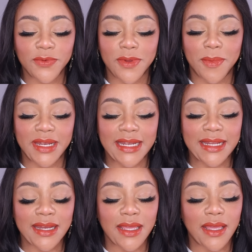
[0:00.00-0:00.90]
your
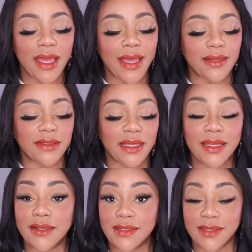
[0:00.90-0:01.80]
femininity and
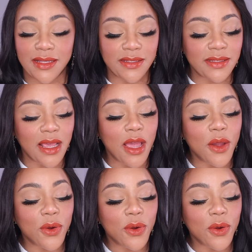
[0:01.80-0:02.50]
innocence,